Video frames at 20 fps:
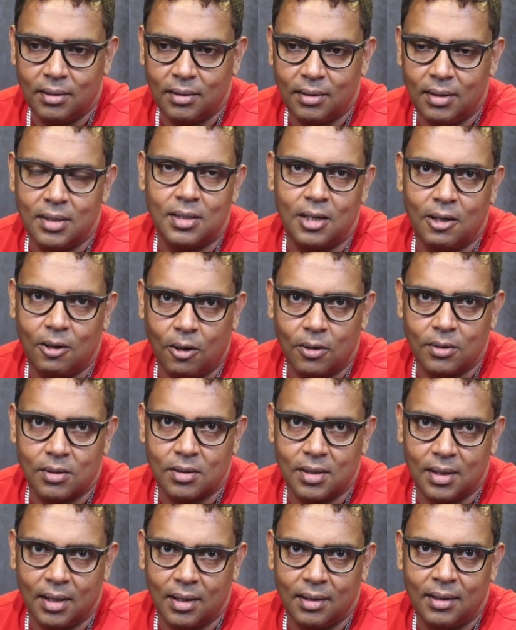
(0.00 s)
Disney
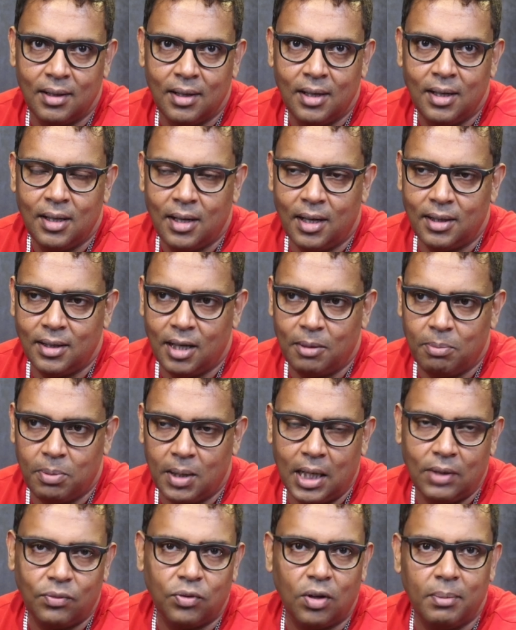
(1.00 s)
Hotstar and their
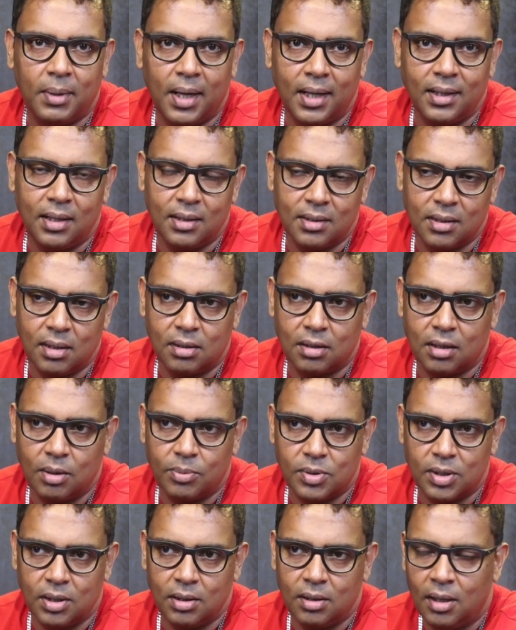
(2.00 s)
platform and their
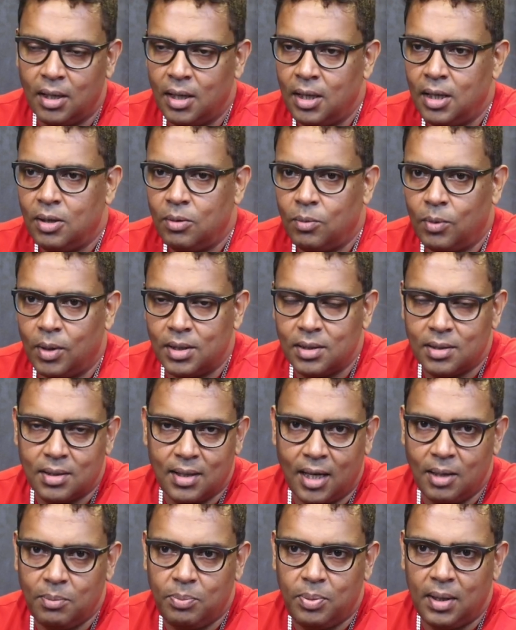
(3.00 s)
subscription. Once
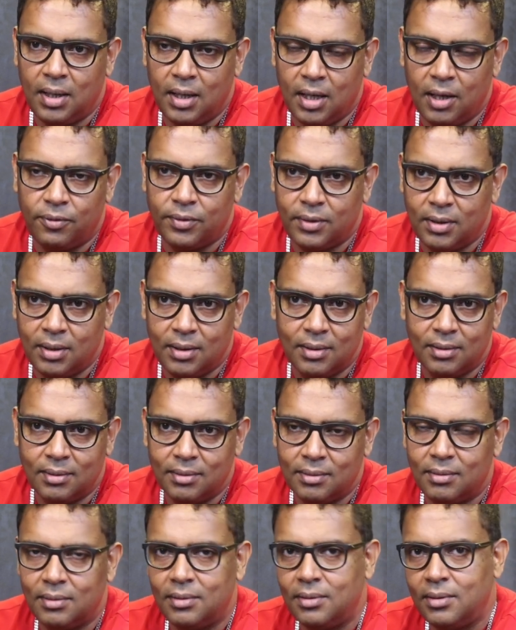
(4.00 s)
IPL left
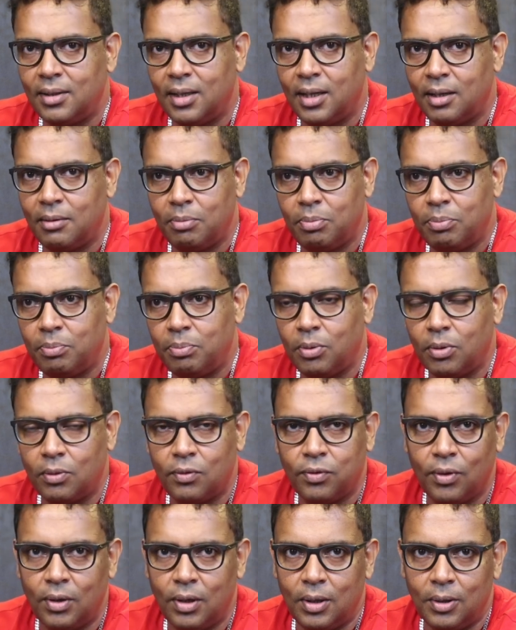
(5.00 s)
their
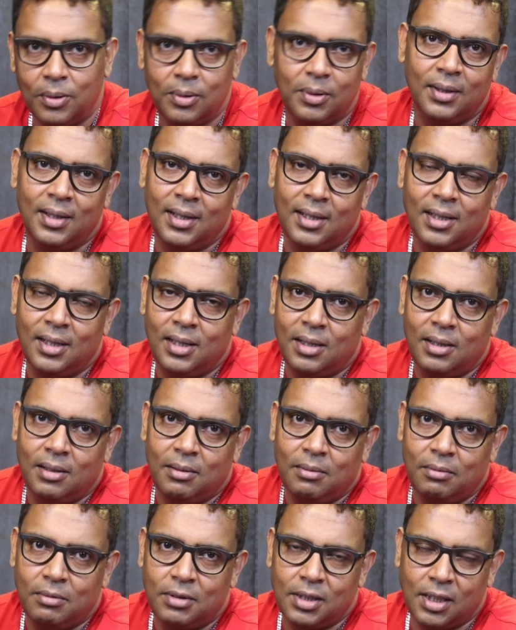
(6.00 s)
portfolio,
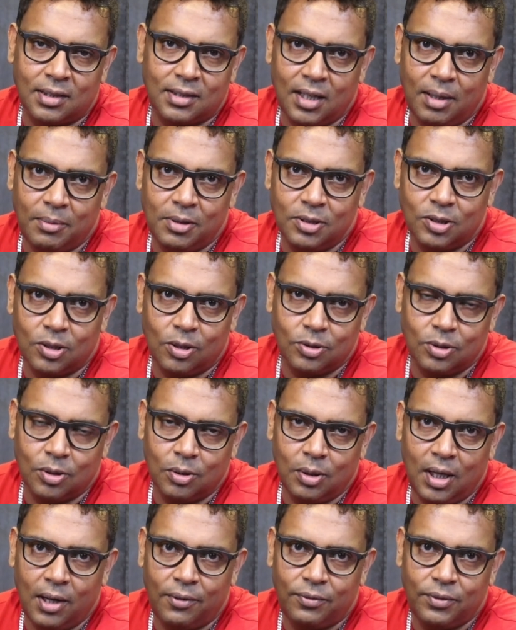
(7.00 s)
subscribers also
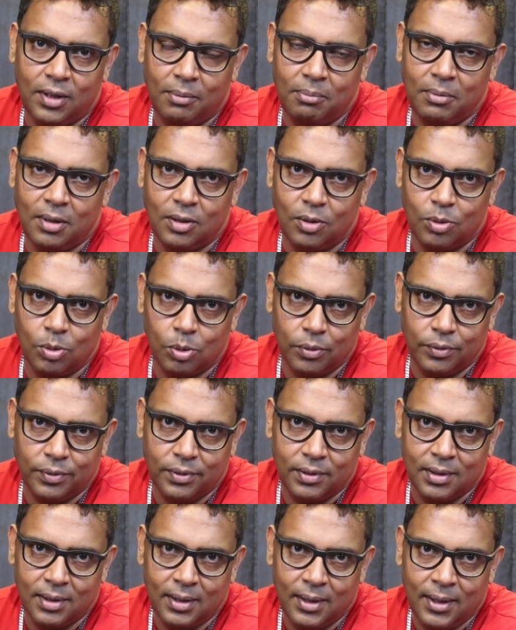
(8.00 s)
left them in
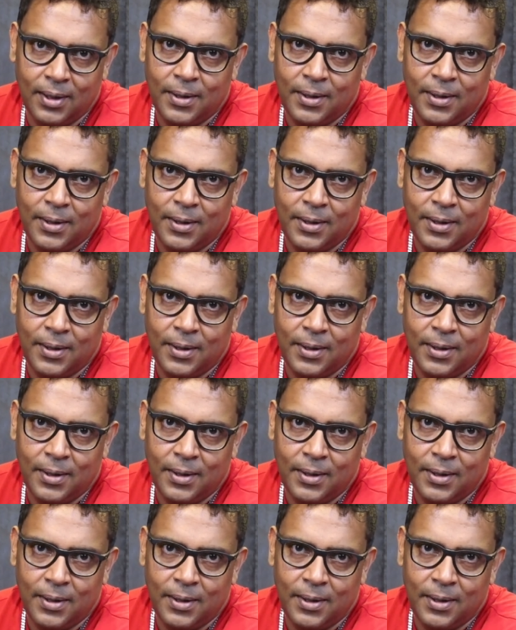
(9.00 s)
droves.